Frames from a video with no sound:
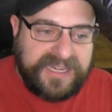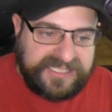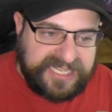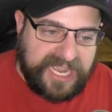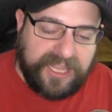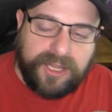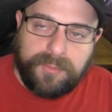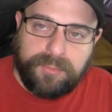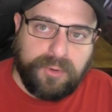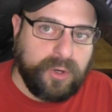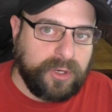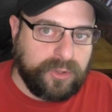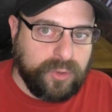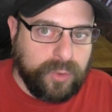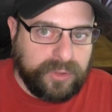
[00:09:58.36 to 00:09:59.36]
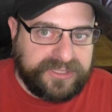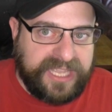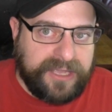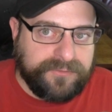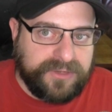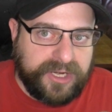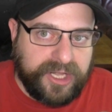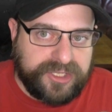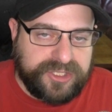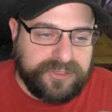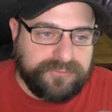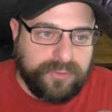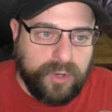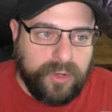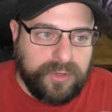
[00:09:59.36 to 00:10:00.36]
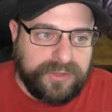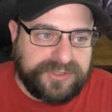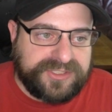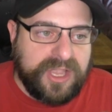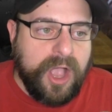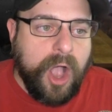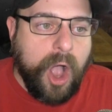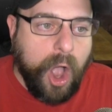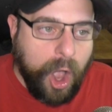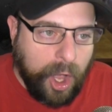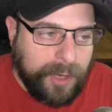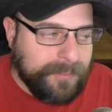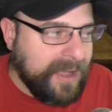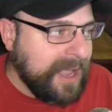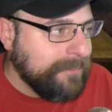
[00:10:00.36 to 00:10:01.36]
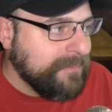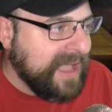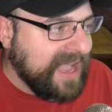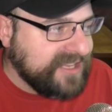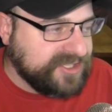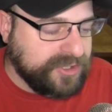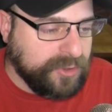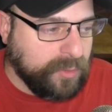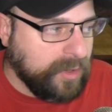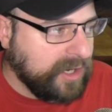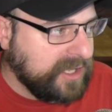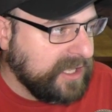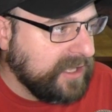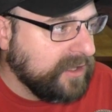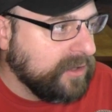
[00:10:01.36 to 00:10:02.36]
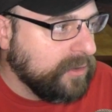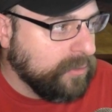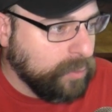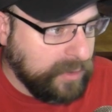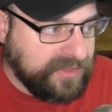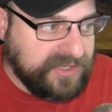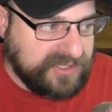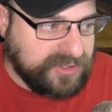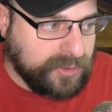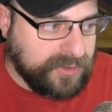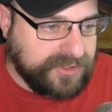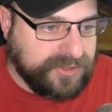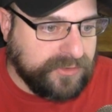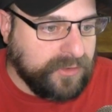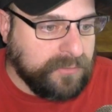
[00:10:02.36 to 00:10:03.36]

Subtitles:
teleport cooldown reduction rolls on my masterworking with the Sorcerer